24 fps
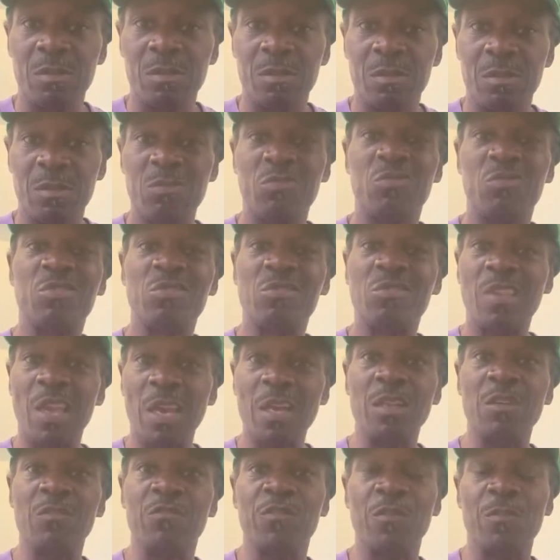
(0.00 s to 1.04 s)
You
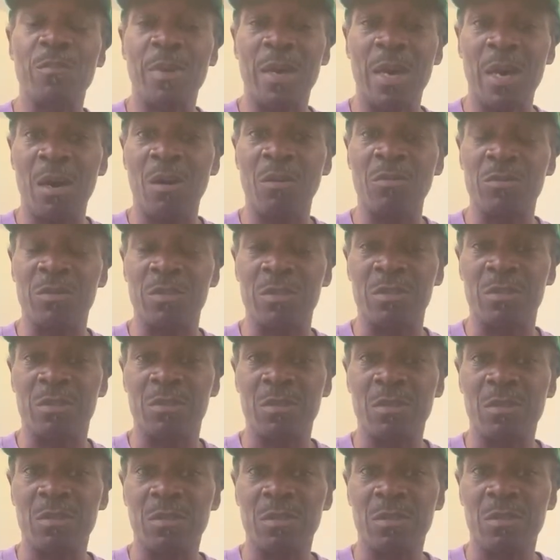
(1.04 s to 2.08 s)
stealing from
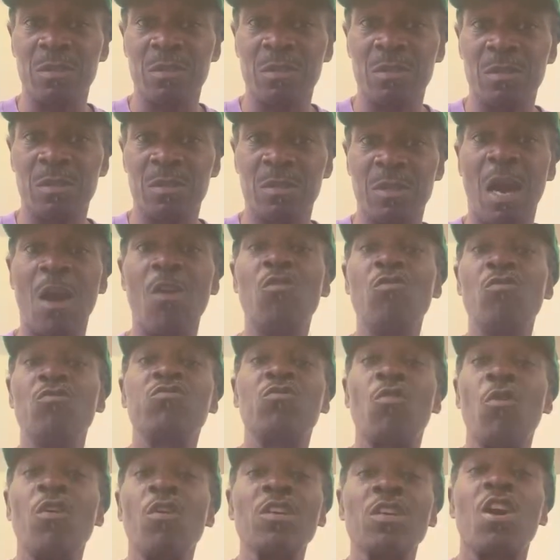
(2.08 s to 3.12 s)
elders. Now who's
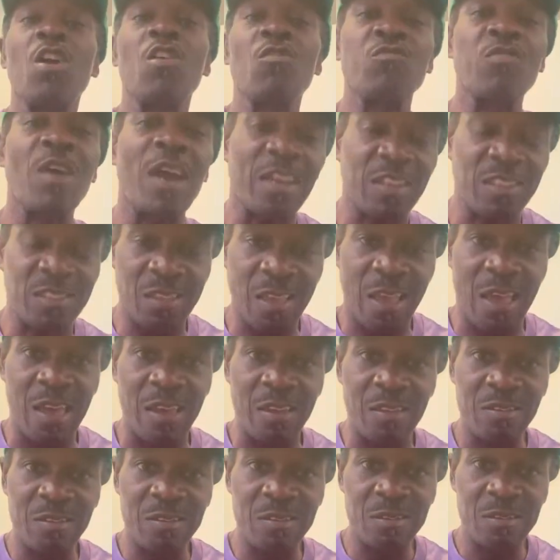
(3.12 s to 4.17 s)
going to correct
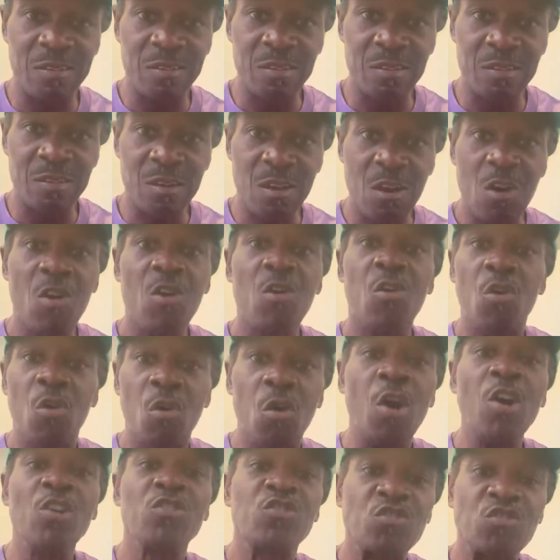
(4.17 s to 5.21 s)
that?
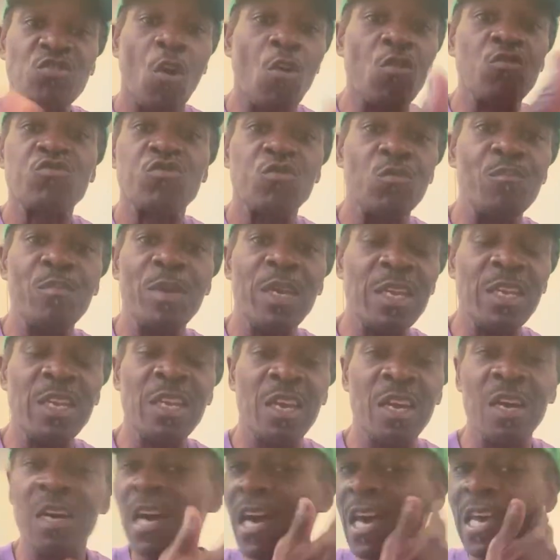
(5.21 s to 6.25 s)
Who on social
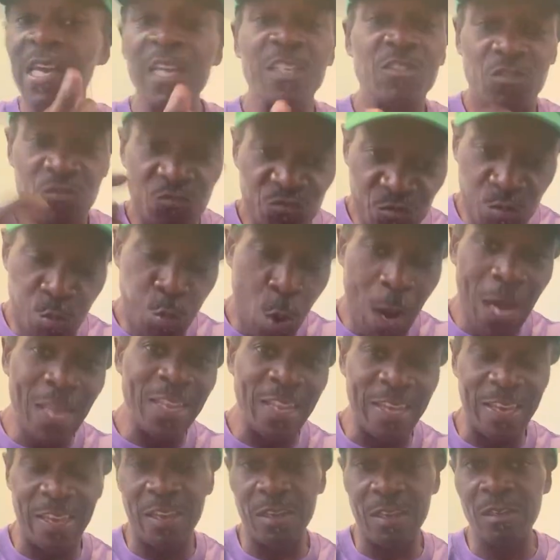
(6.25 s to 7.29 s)
media is
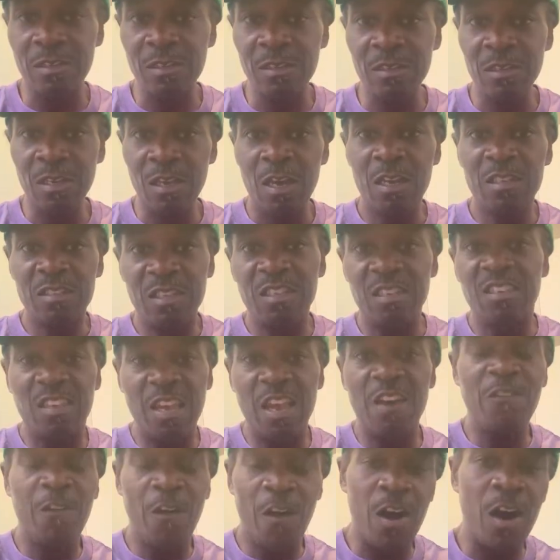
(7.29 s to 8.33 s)
willing to
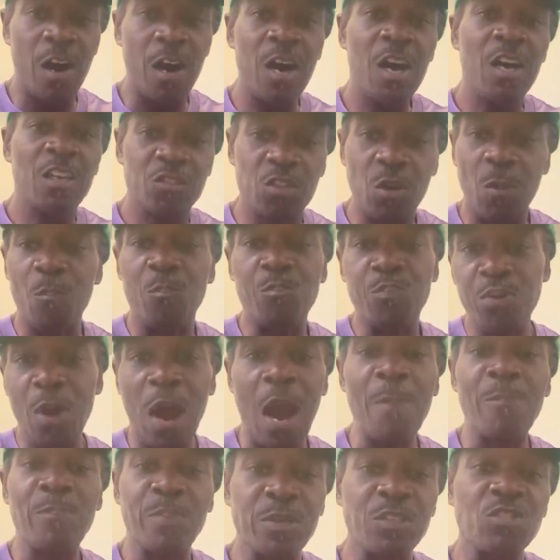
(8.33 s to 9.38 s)
give her some
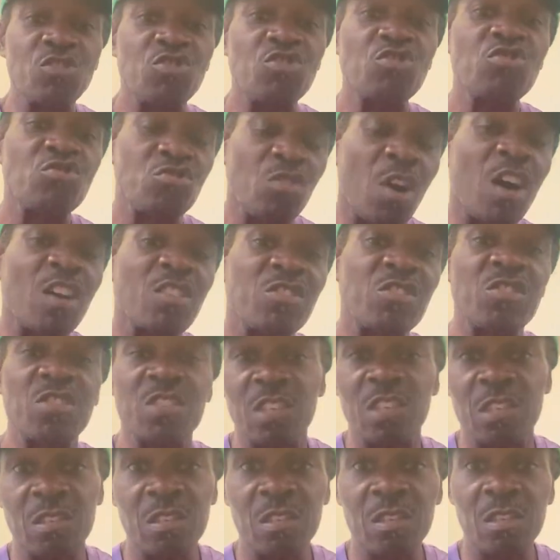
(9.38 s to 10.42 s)
proper
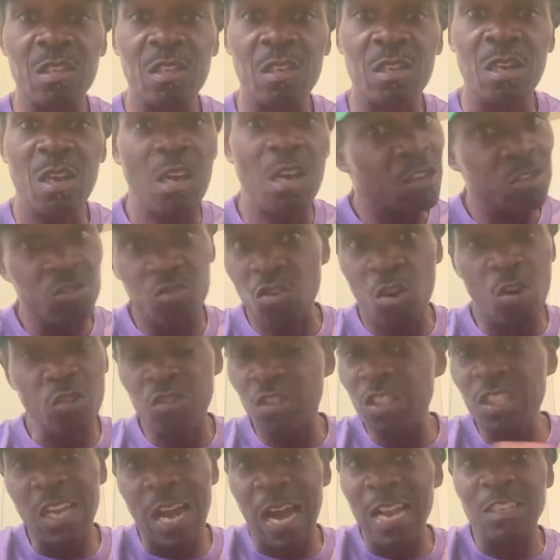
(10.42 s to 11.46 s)
instruction? Because all
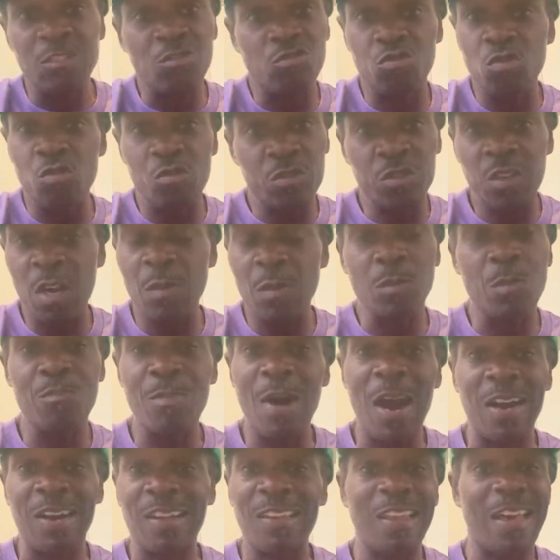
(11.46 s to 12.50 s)
she got to do is come to
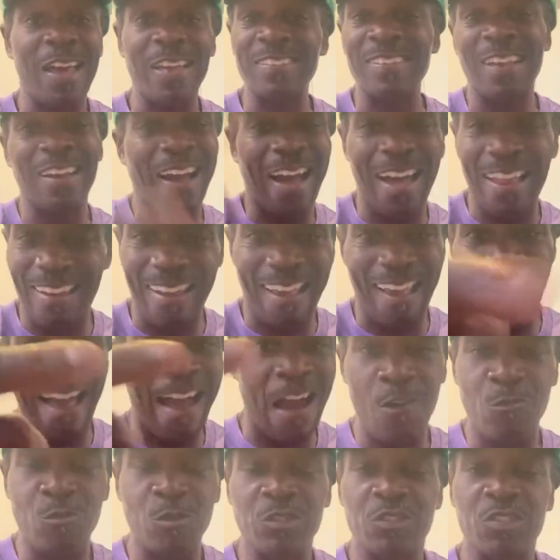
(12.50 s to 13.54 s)
my class. I got
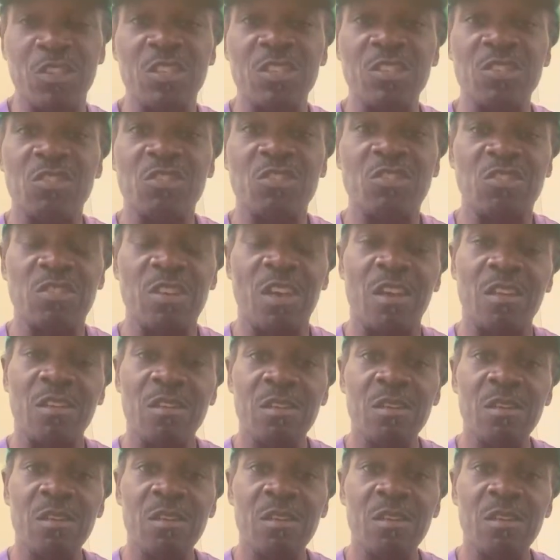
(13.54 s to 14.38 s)
hours of this shit.